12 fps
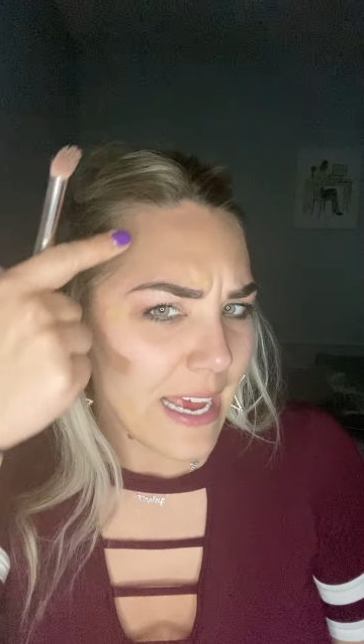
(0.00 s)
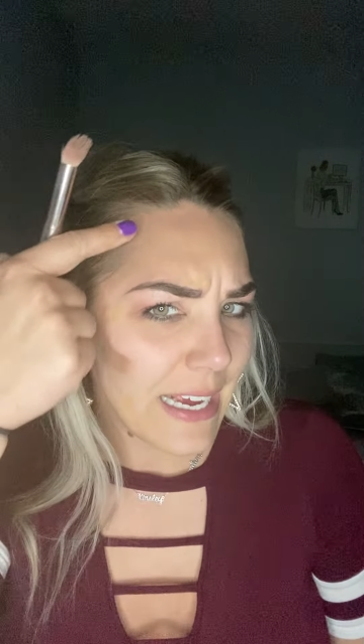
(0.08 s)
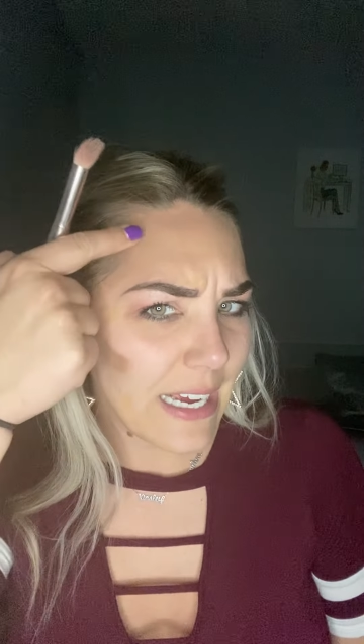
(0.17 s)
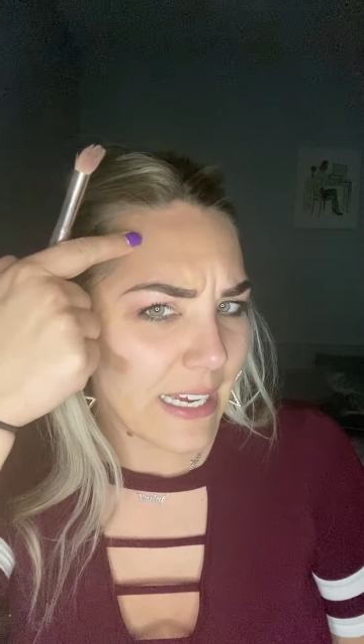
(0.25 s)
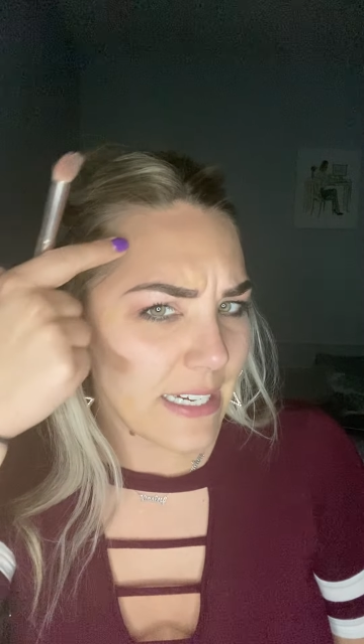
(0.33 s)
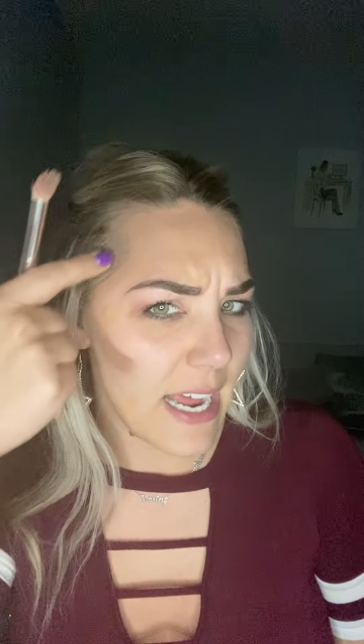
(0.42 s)

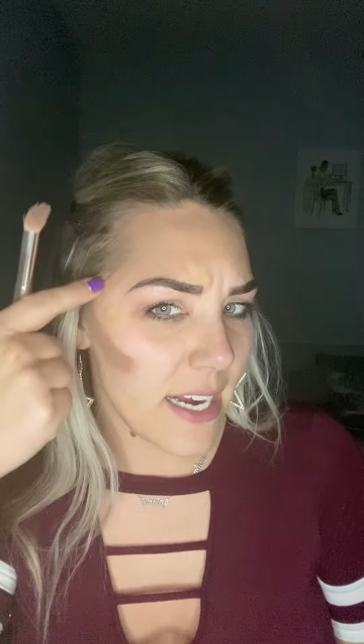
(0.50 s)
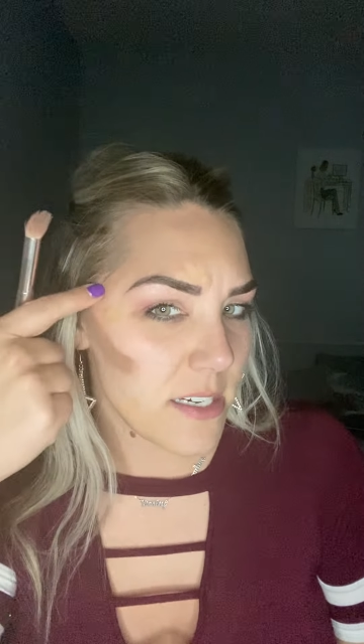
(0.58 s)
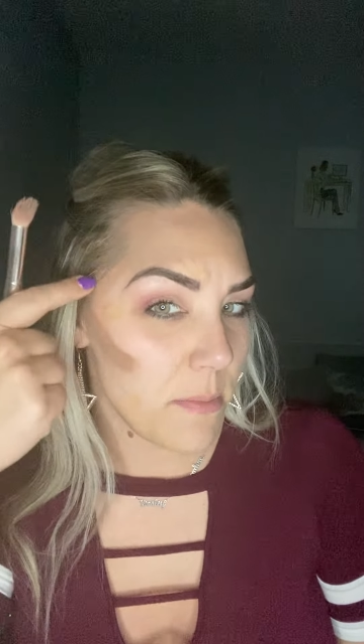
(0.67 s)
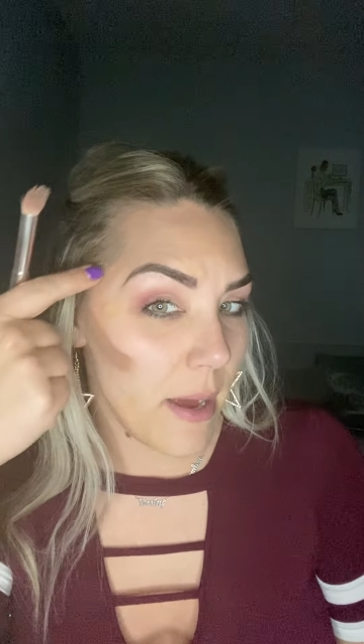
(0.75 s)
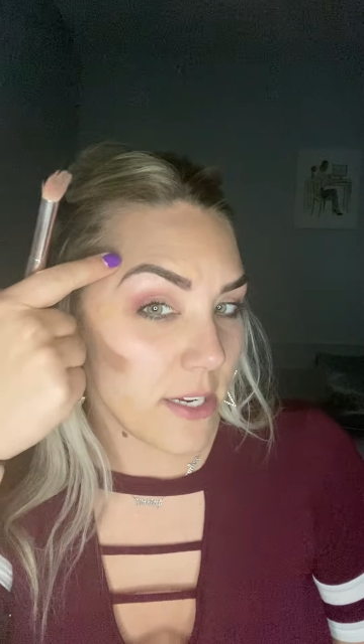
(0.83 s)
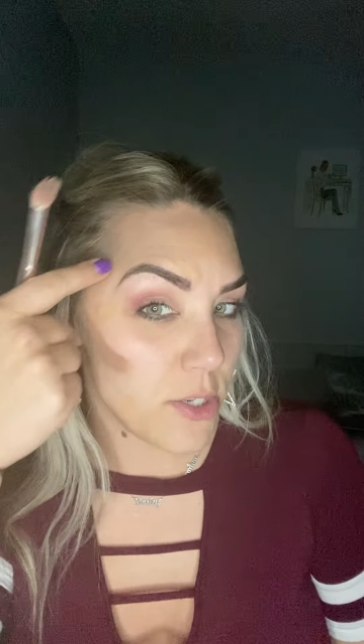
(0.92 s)

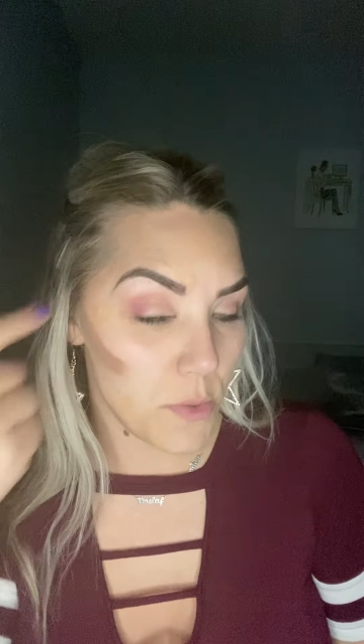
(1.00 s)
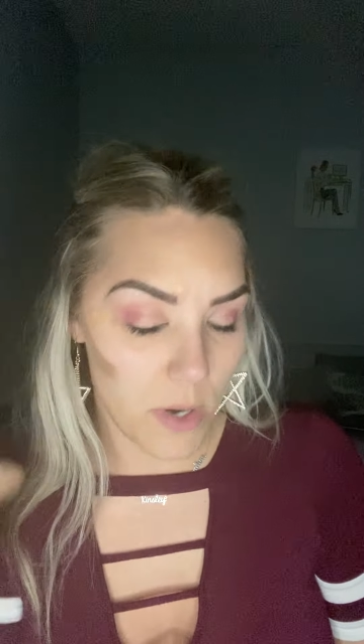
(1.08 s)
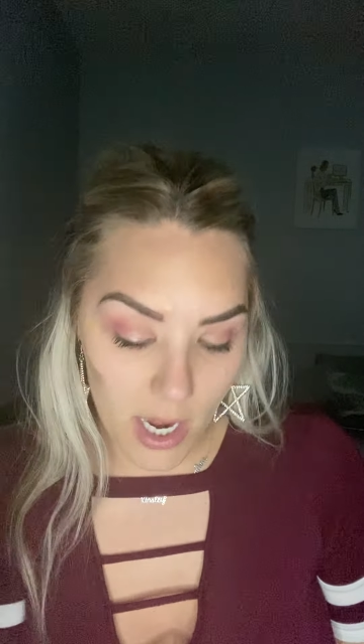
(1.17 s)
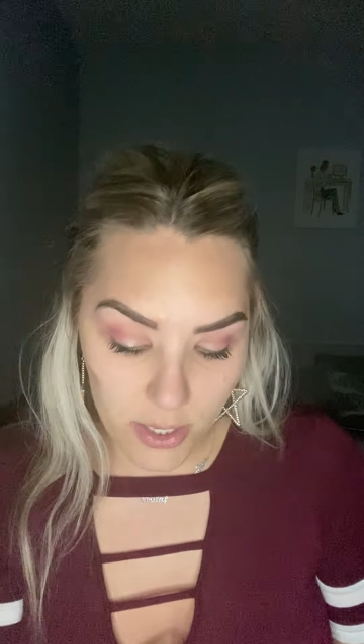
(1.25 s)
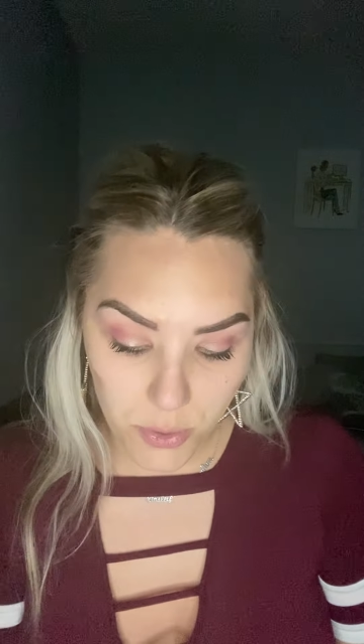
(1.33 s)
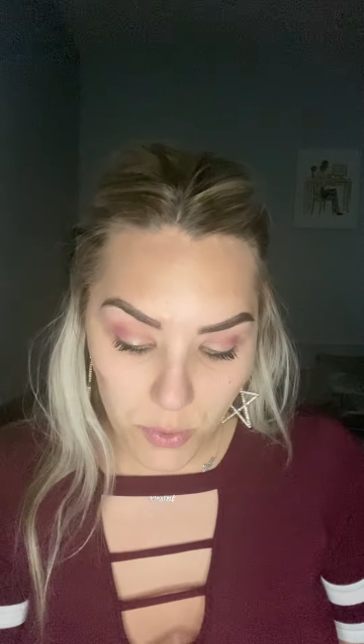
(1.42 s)
connect my two
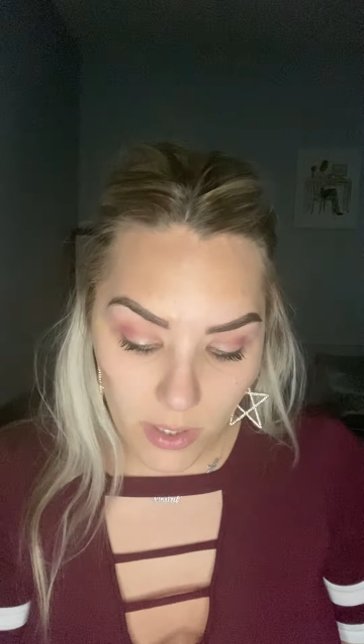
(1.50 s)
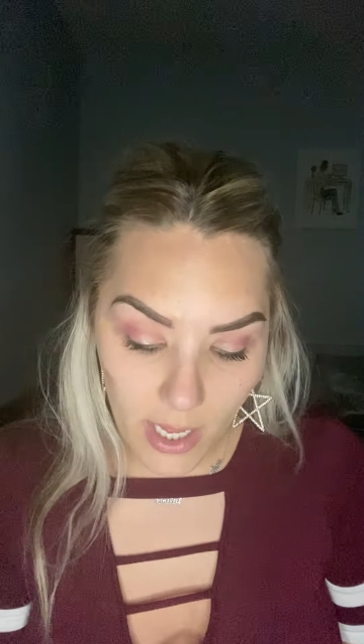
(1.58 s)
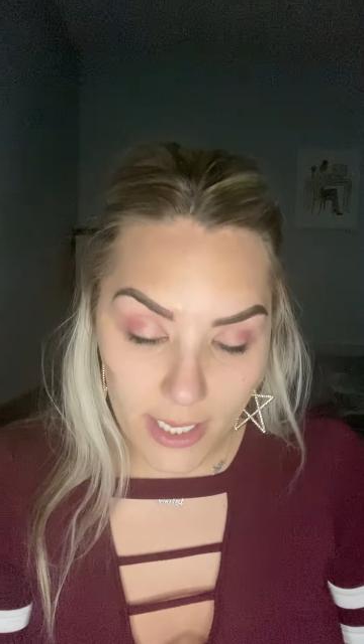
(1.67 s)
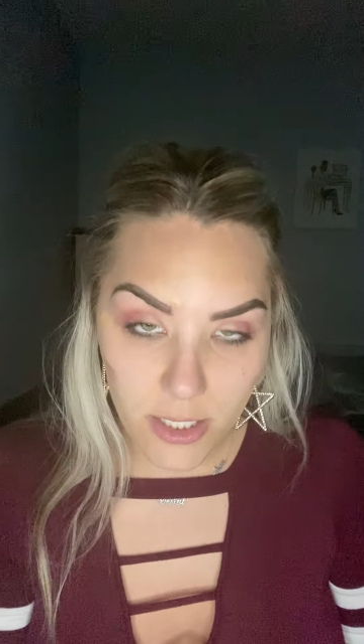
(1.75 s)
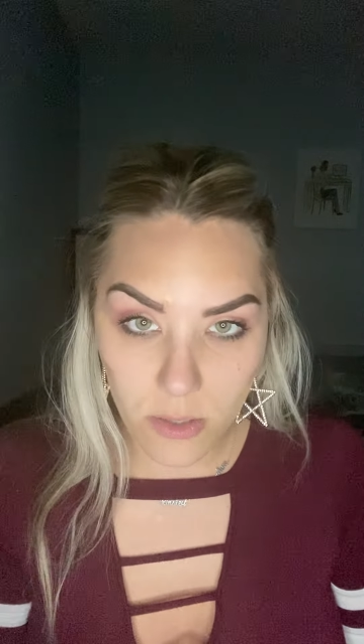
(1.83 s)
contour lines.